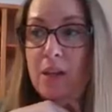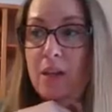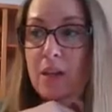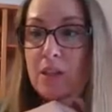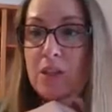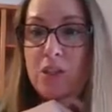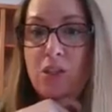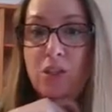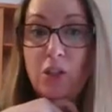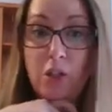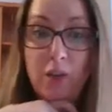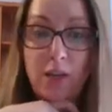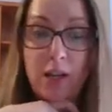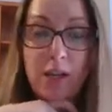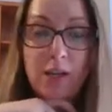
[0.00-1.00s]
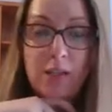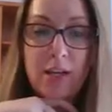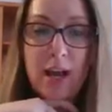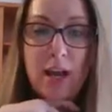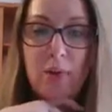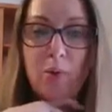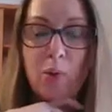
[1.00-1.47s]
just dilute it next
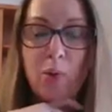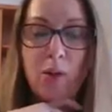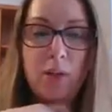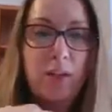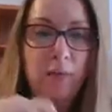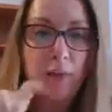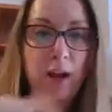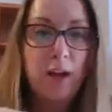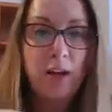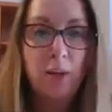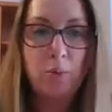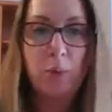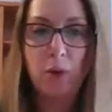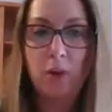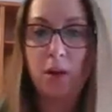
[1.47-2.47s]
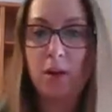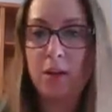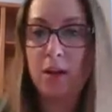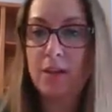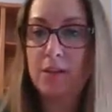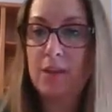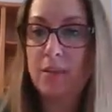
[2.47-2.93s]
time or leave it out of your protocol
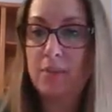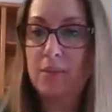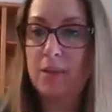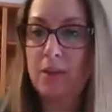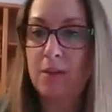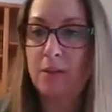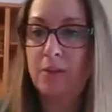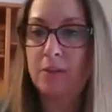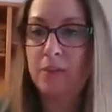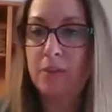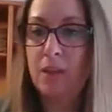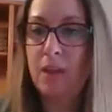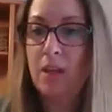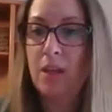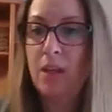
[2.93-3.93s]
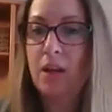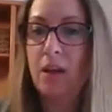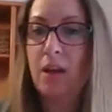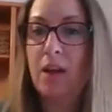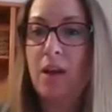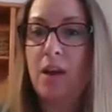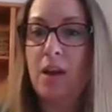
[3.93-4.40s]
next time. So
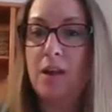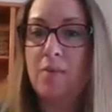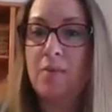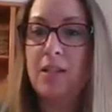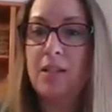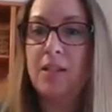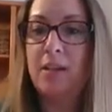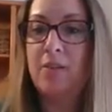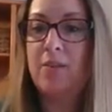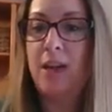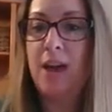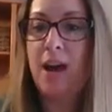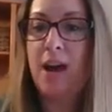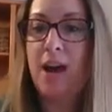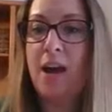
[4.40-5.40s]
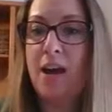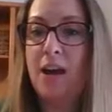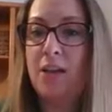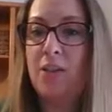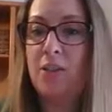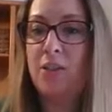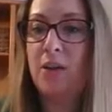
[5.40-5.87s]
Sylvia
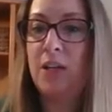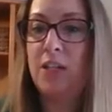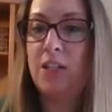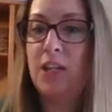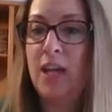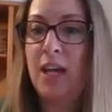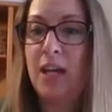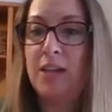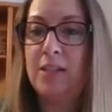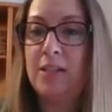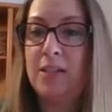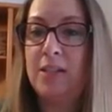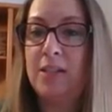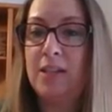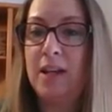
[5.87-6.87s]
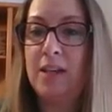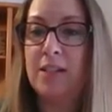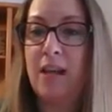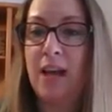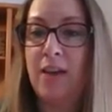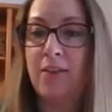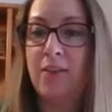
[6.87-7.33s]
Jewett Chase says, I
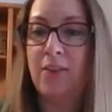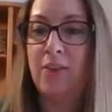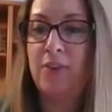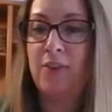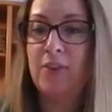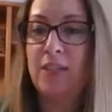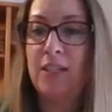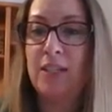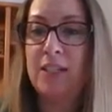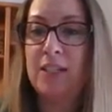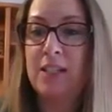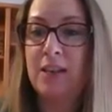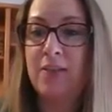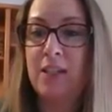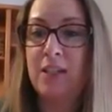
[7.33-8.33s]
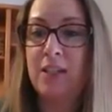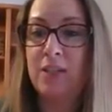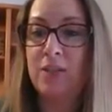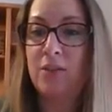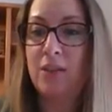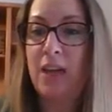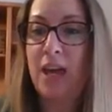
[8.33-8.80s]
have a 15 to
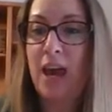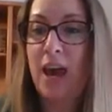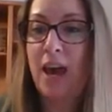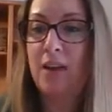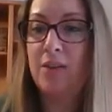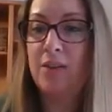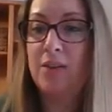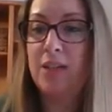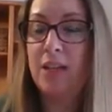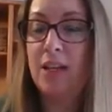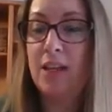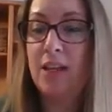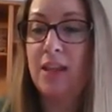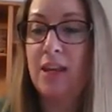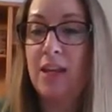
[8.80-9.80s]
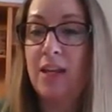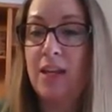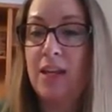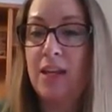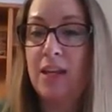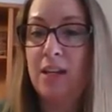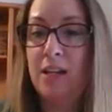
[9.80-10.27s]
17-year-old cat who's getting thin.
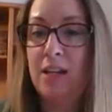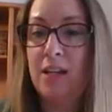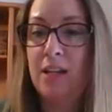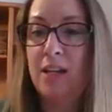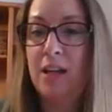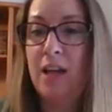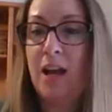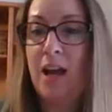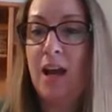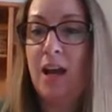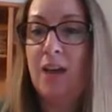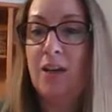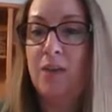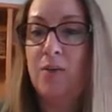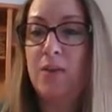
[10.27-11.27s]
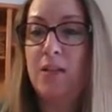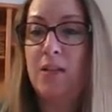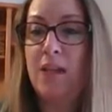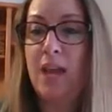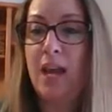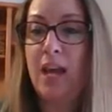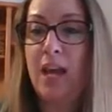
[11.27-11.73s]
I know it's
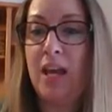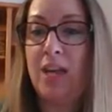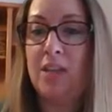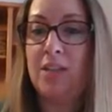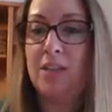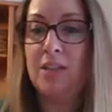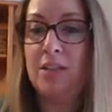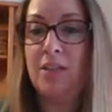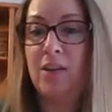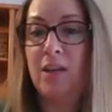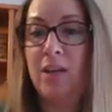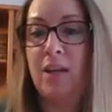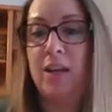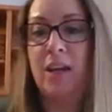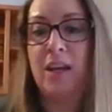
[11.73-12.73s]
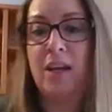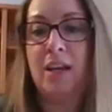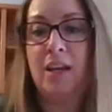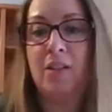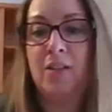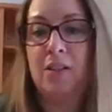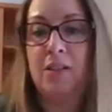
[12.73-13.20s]
age. Is there anything I can
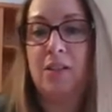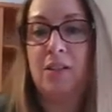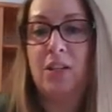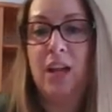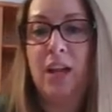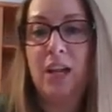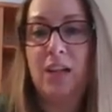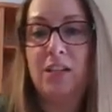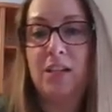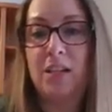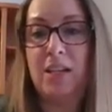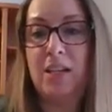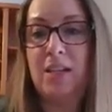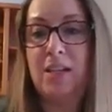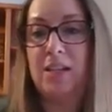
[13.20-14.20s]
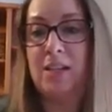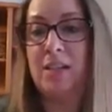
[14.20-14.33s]
give her if she ages?